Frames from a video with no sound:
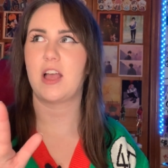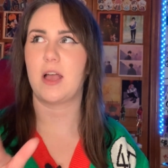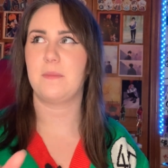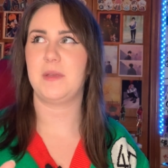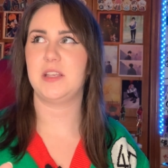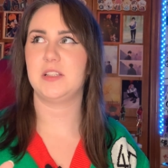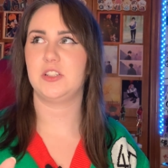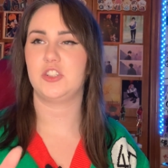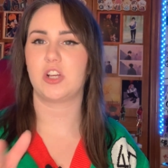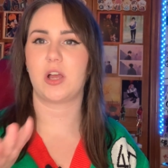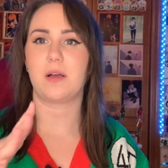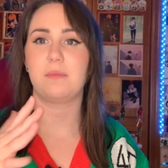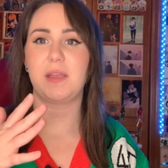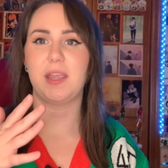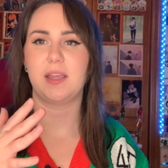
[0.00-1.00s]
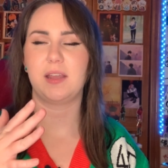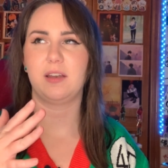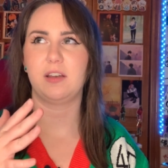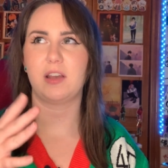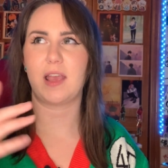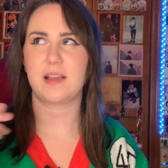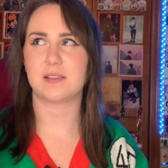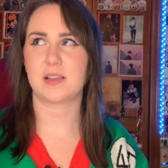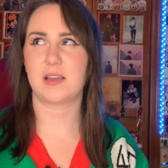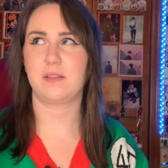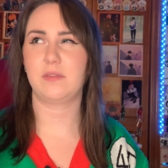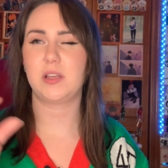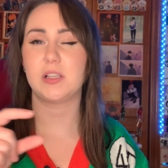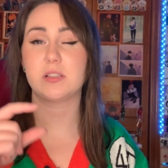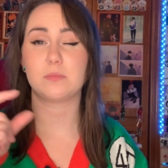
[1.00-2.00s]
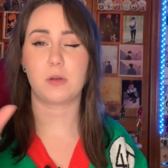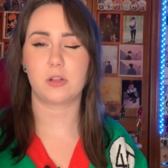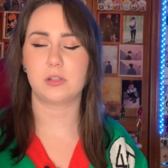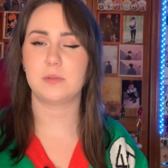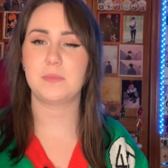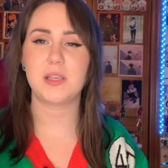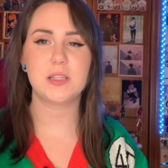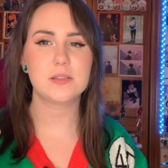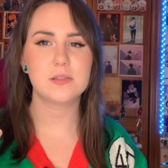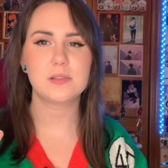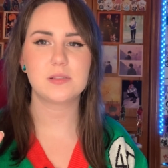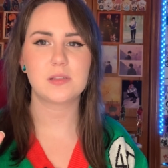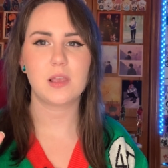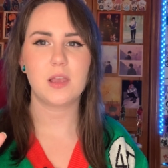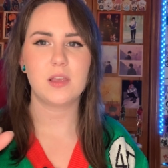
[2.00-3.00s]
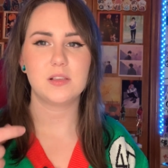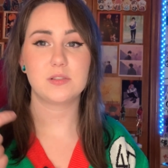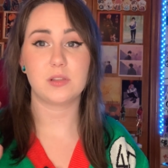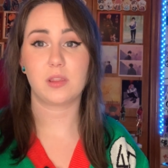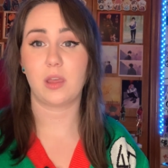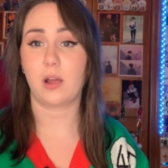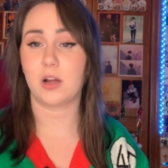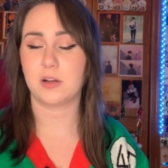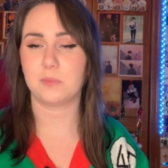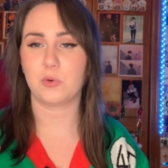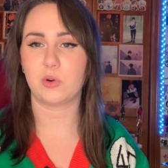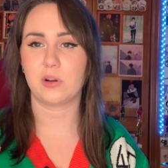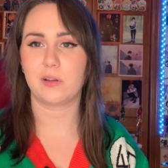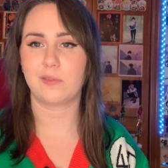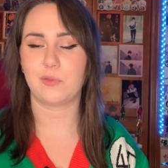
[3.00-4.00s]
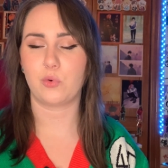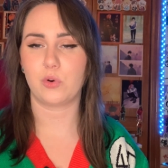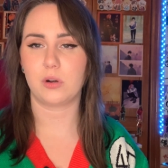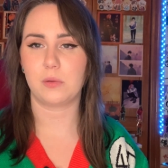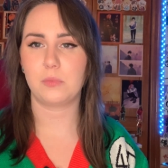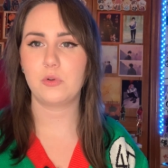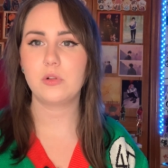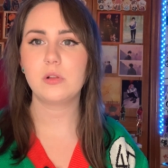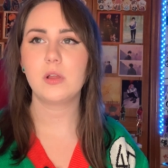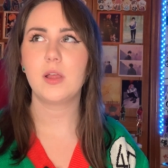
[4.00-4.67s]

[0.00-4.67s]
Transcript: an amazing job and has kind of like smaller pins so they are more affordable